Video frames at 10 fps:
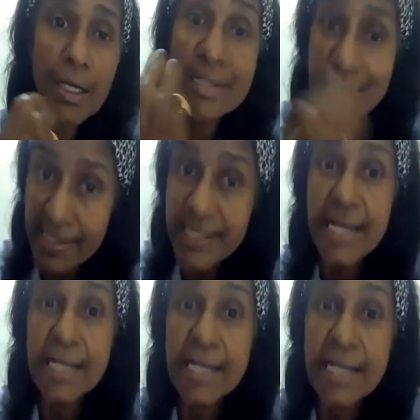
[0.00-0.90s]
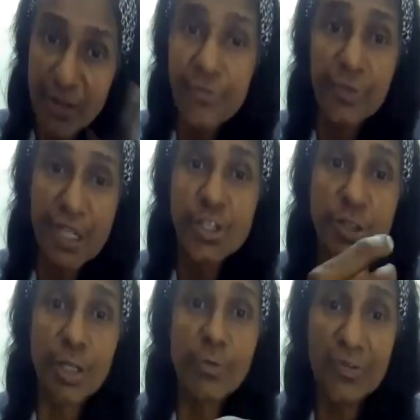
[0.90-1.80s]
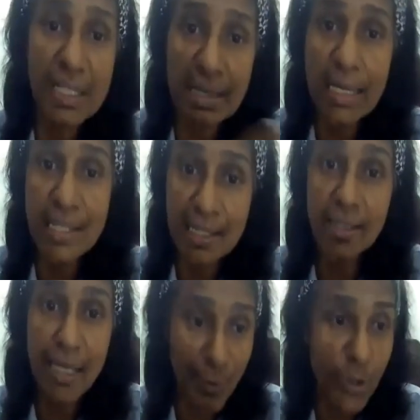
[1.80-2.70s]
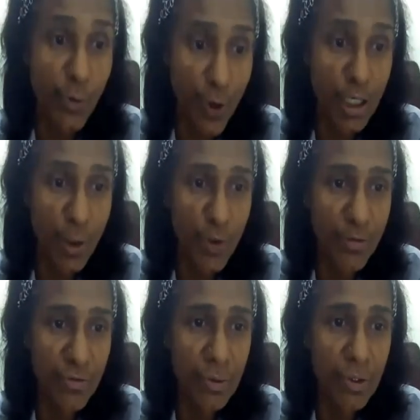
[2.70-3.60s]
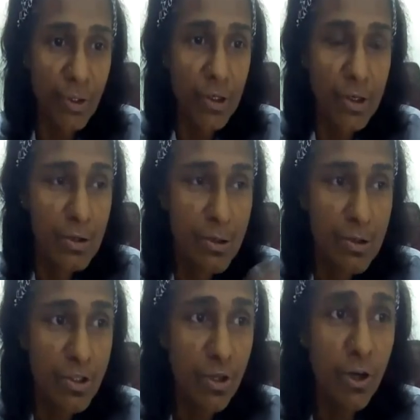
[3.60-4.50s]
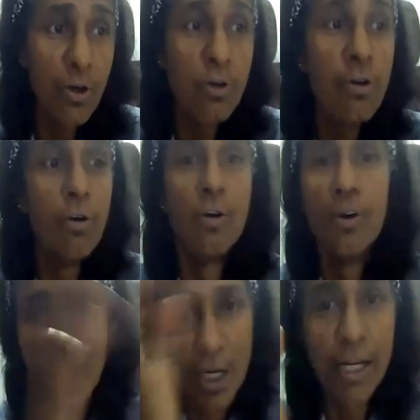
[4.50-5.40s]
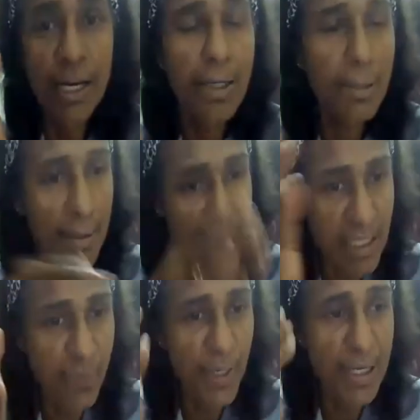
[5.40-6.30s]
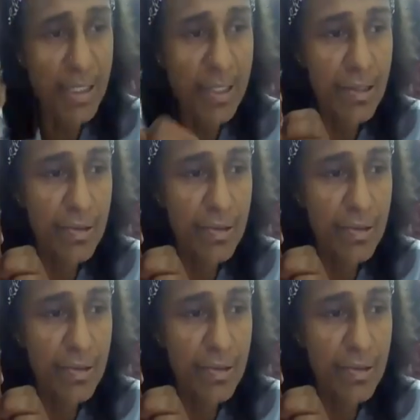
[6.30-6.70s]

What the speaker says: success with the children with dyslexia that we worked with. So, next please.